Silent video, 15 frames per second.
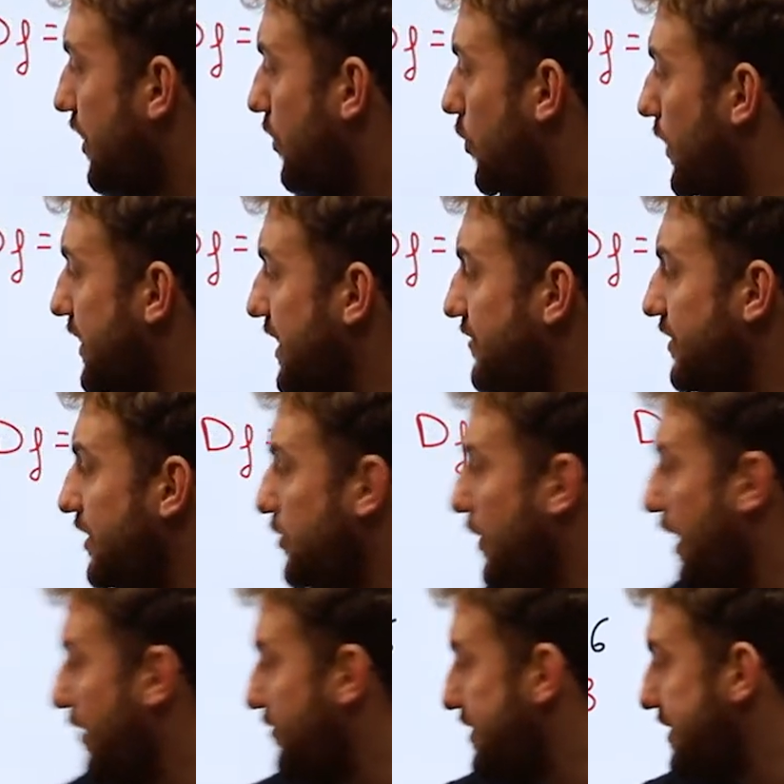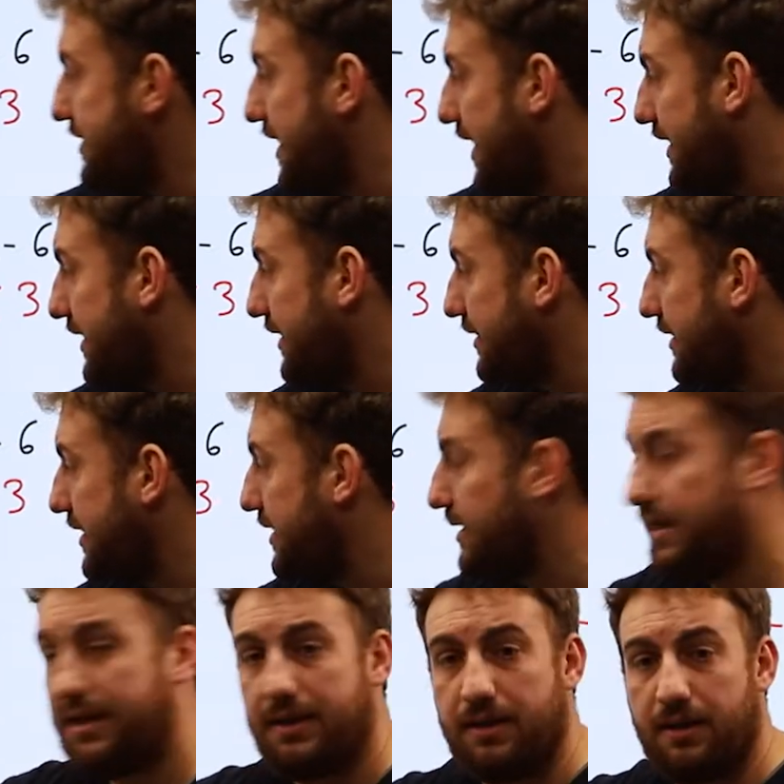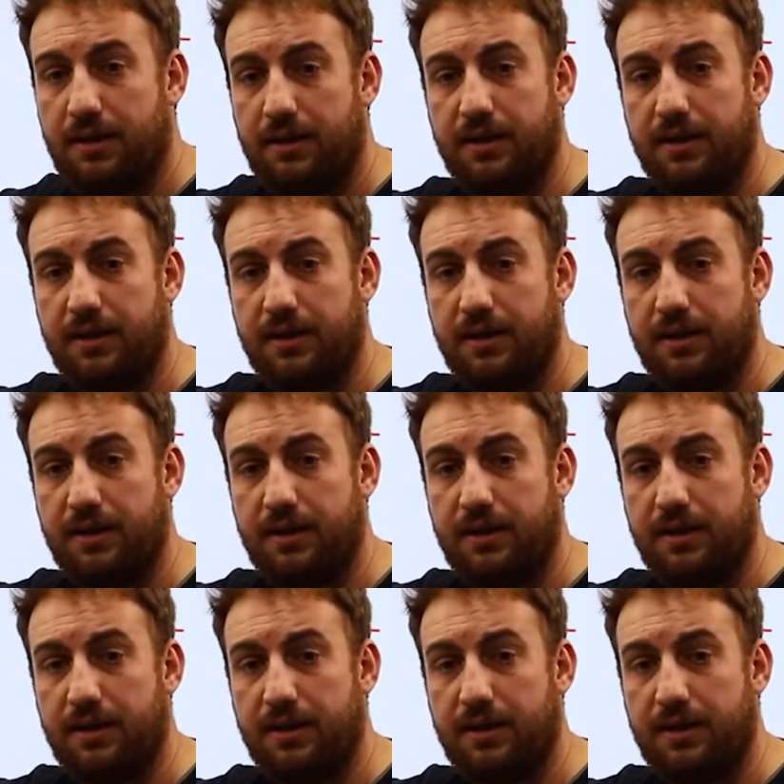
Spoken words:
Whenever you have a second degree